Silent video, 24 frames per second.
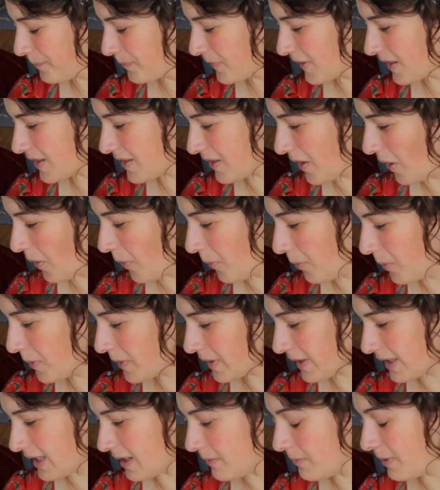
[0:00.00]
So we'll
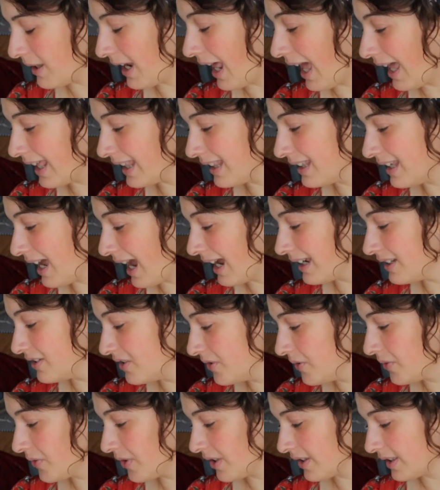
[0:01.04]
see. But I
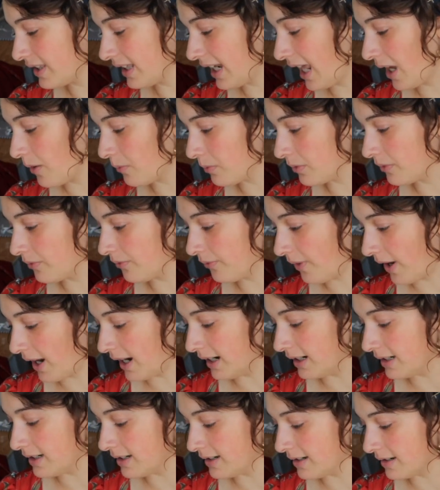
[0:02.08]
do think that I would
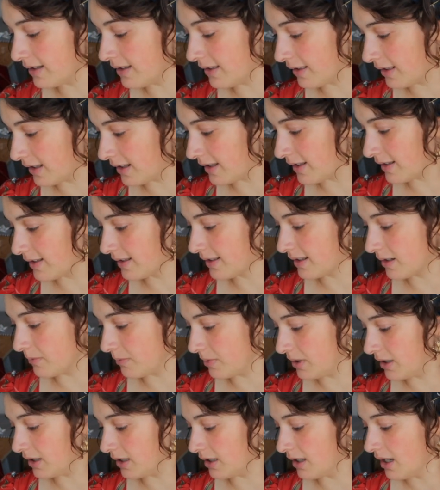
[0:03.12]
find this to
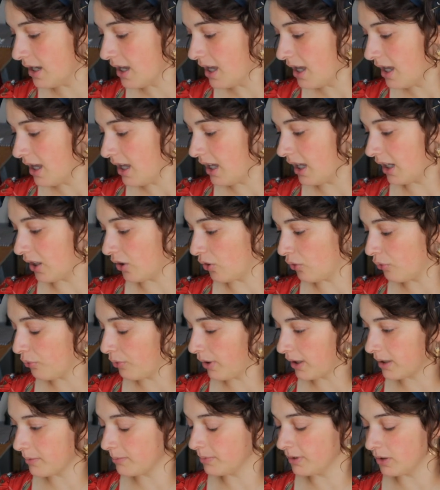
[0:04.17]
be
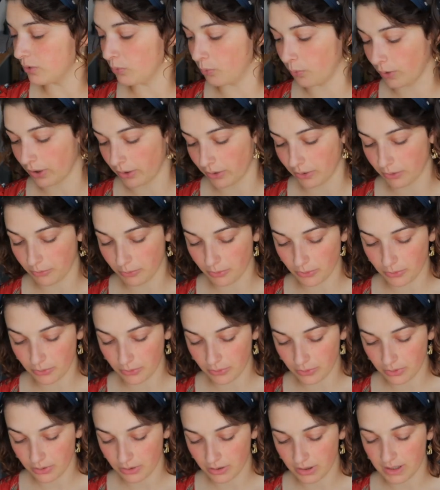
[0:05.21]
incredibly
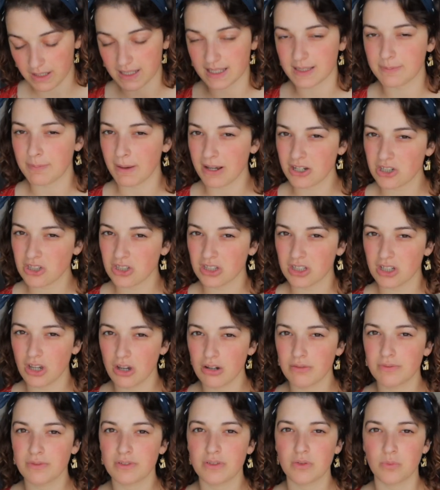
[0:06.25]
wearable, especially
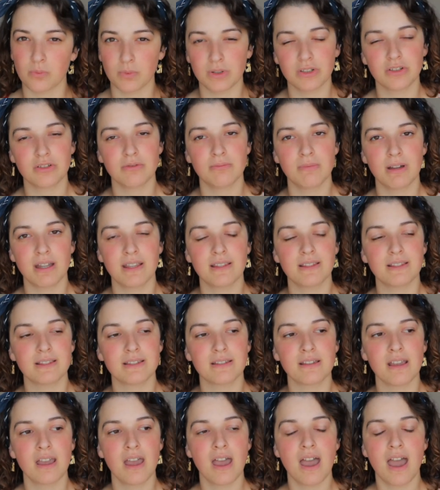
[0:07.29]
over the winter
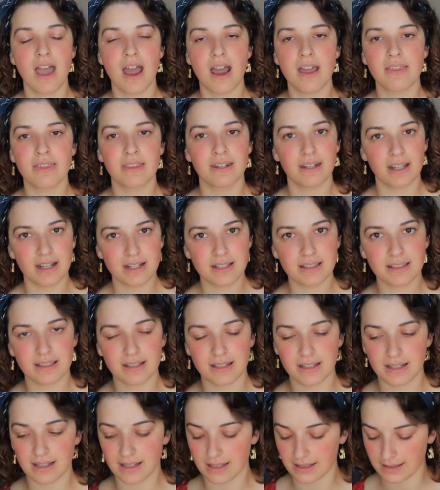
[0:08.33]
months. And the nice
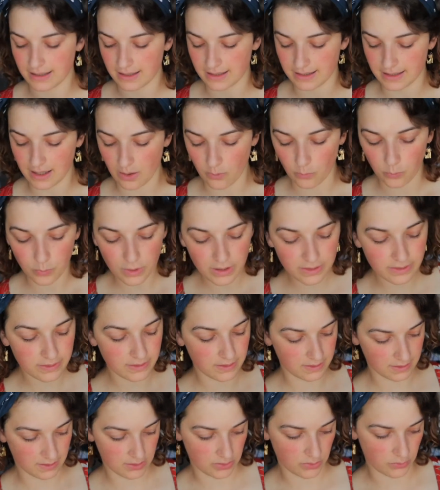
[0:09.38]
thing is that with
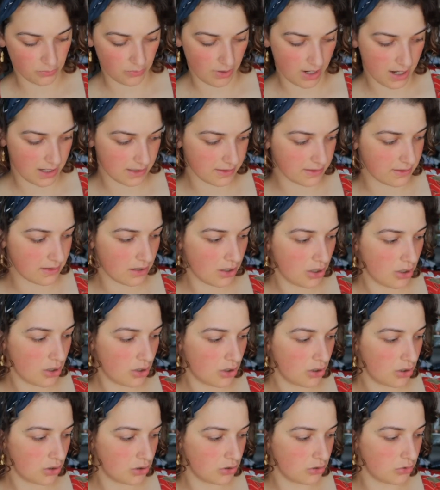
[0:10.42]
this dress,
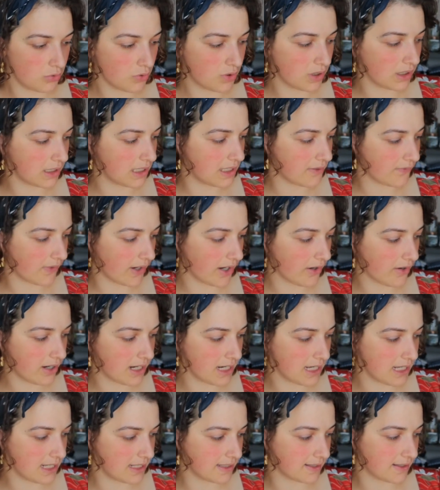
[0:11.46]
you can very
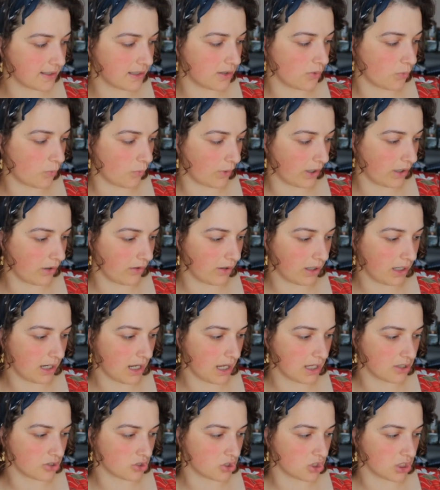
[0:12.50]
easily wear it
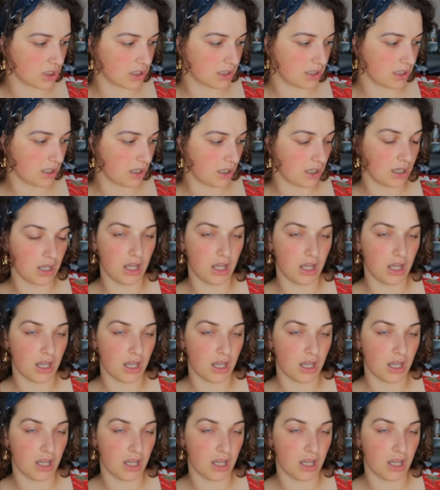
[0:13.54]
as just